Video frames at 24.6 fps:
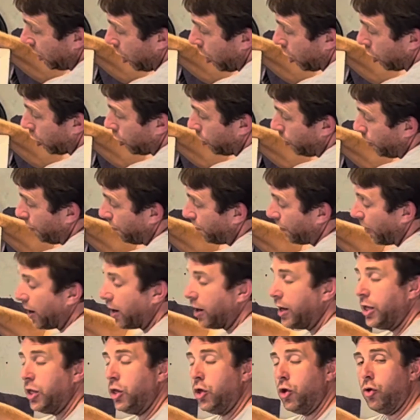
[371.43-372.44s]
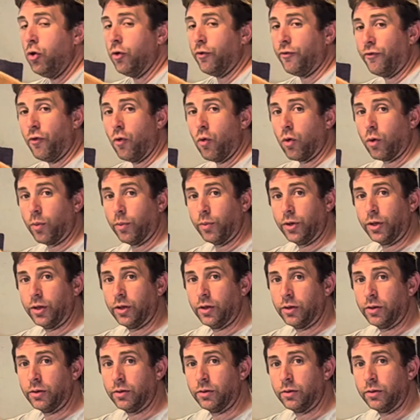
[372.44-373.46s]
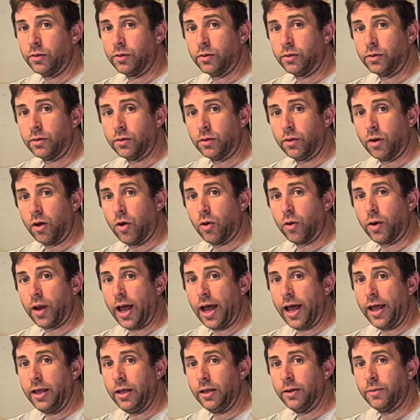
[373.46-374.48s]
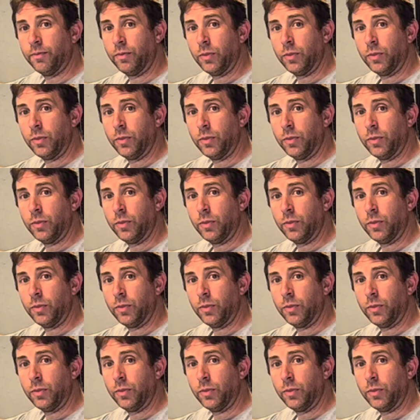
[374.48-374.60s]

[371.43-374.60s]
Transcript: are going to be very uniformed. Okay?